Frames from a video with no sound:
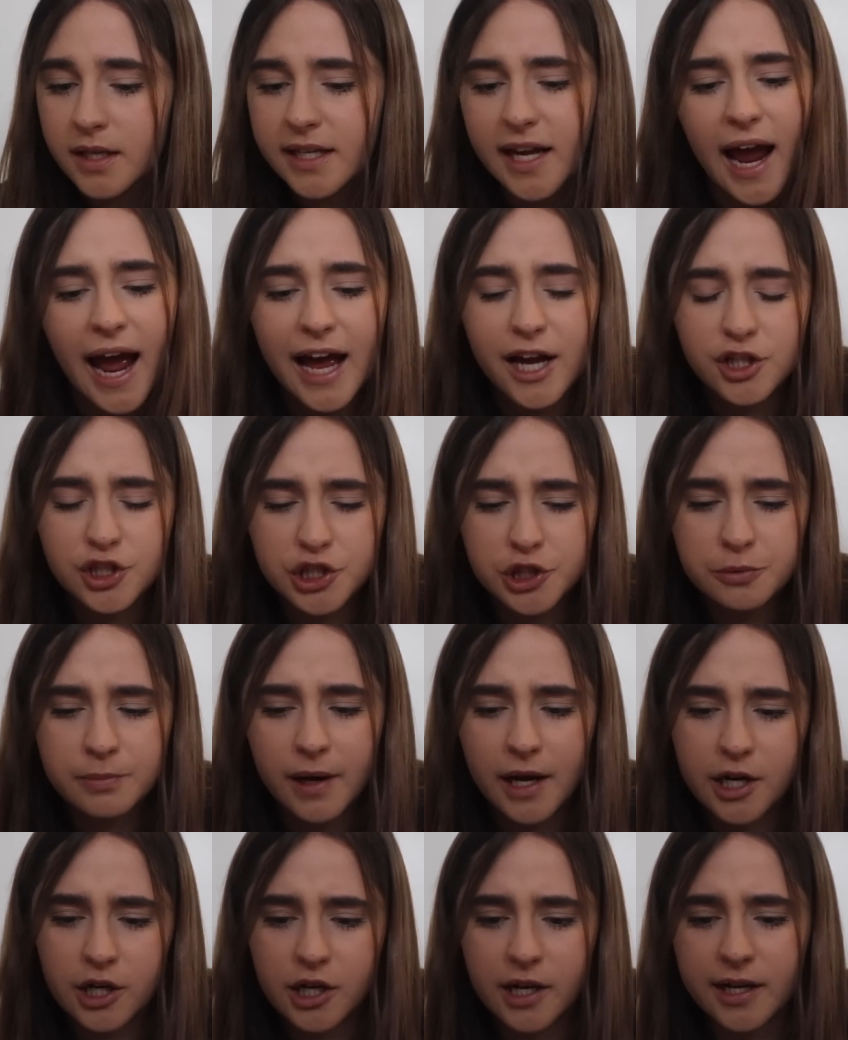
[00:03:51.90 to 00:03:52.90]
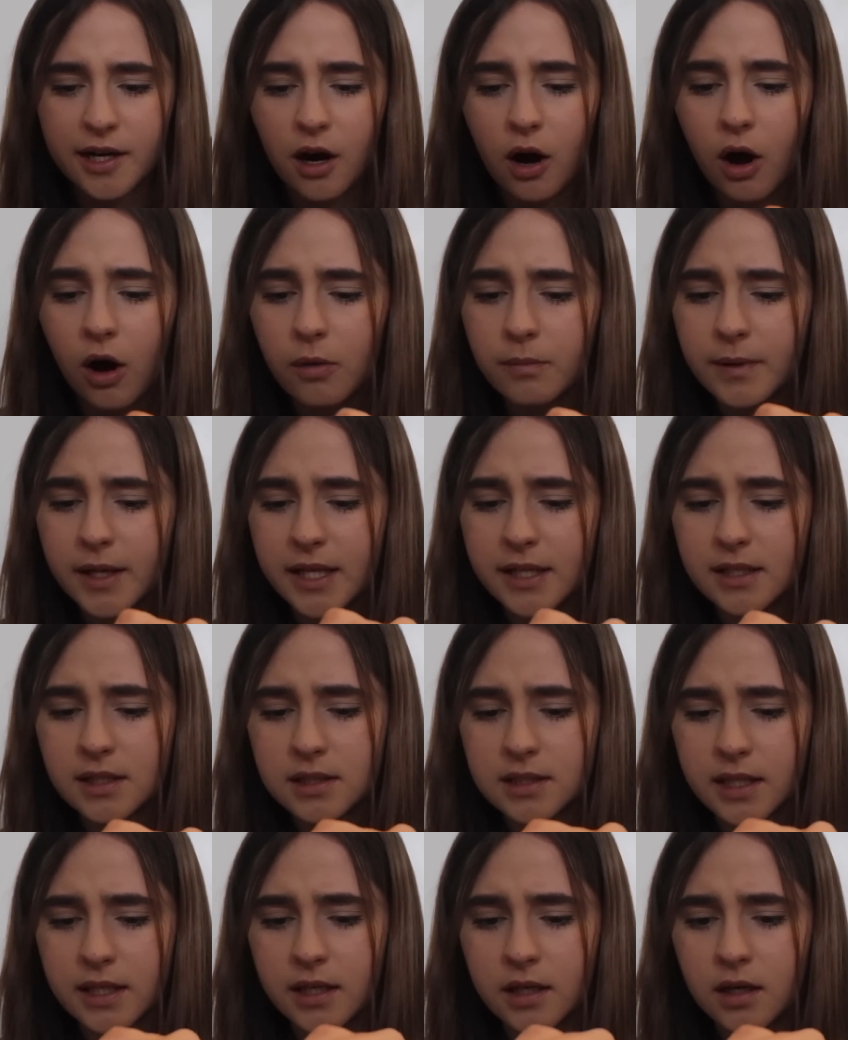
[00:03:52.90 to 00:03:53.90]
cashew butter and
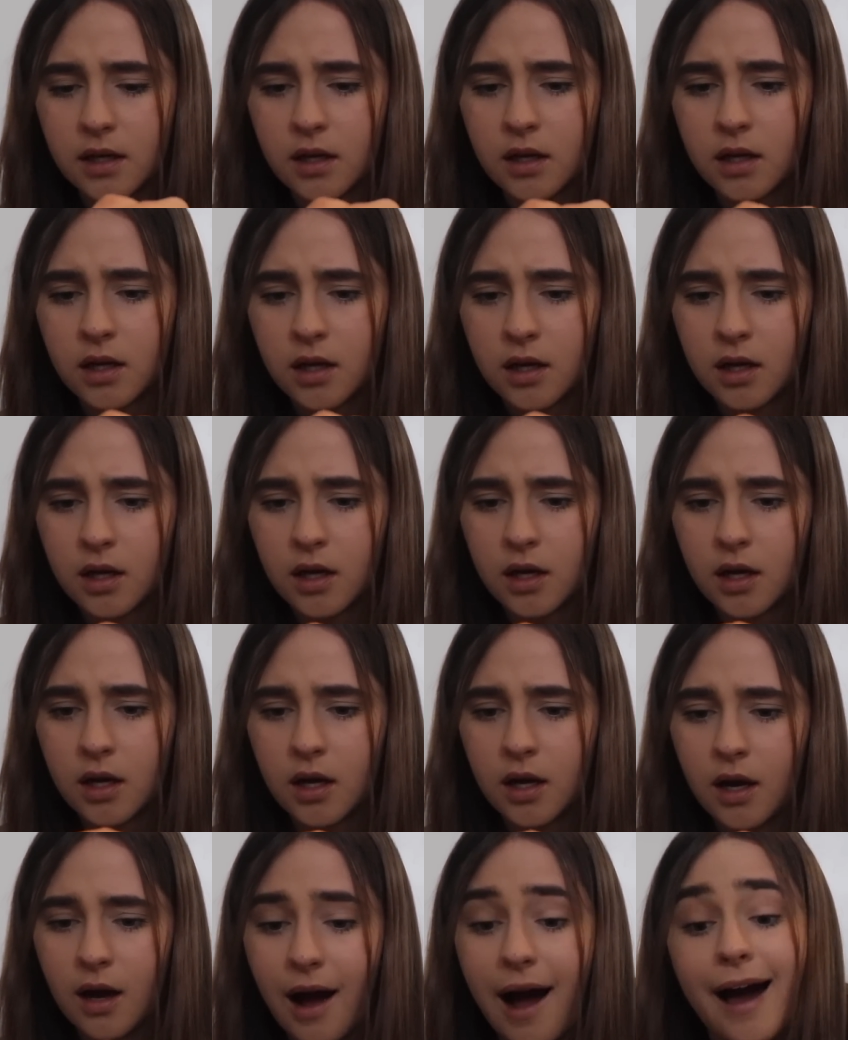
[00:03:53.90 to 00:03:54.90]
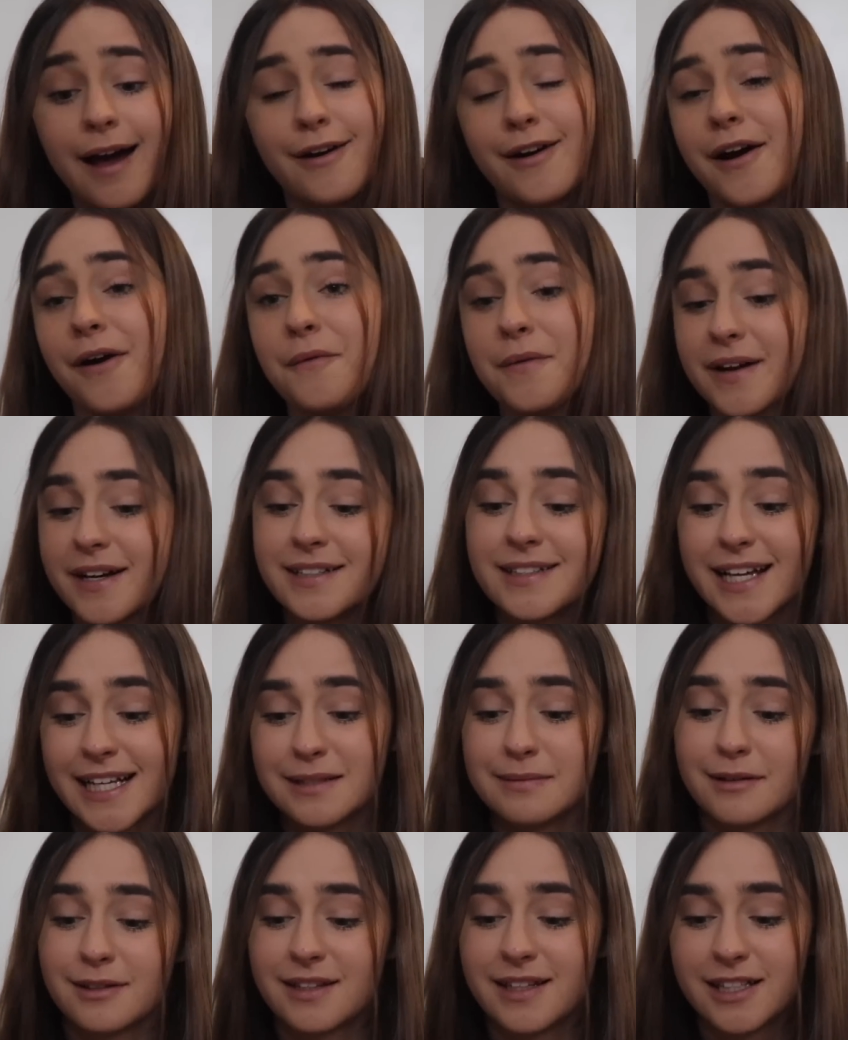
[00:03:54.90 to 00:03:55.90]
almonds and I don't know. We're gonna
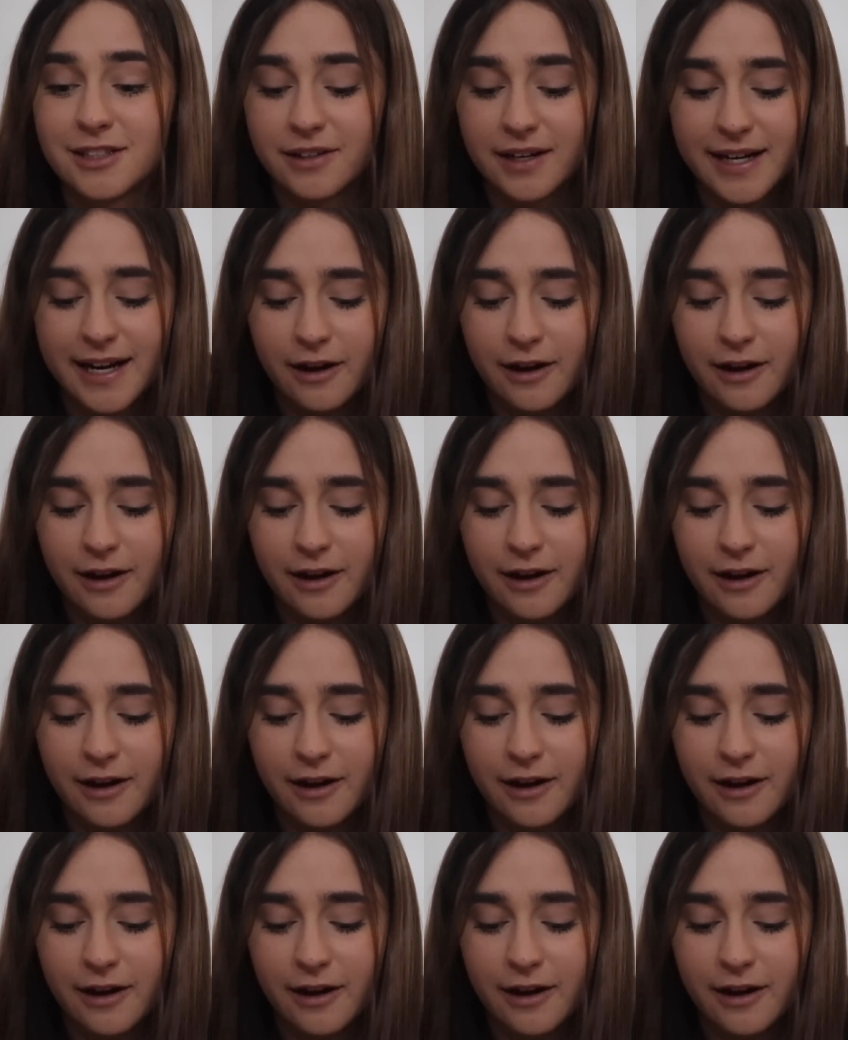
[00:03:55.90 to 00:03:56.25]
taste both of these right